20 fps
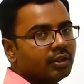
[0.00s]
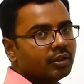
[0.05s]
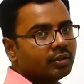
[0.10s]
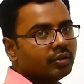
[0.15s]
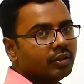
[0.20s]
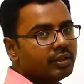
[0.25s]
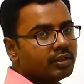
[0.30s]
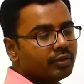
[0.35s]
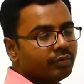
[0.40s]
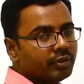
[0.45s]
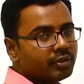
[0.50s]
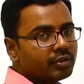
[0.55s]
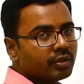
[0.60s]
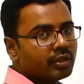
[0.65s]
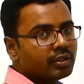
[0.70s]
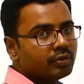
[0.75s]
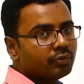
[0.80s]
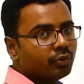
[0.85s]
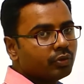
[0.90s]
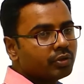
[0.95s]
This
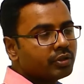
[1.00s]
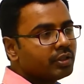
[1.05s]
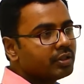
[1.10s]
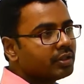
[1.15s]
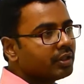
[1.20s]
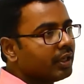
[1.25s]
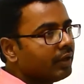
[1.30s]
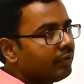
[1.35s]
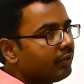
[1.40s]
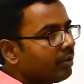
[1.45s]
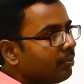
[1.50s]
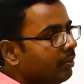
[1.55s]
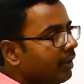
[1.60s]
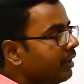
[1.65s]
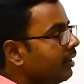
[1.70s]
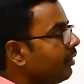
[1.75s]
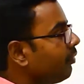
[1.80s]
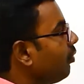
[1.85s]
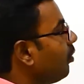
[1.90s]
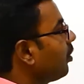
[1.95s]
viscous force is given by
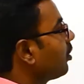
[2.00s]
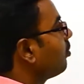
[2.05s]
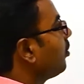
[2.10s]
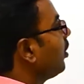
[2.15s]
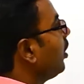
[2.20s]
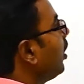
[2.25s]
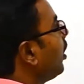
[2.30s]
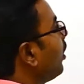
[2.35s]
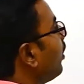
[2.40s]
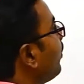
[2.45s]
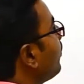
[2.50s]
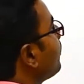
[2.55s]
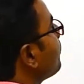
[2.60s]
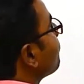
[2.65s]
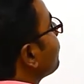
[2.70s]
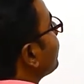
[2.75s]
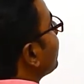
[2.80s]
the formula.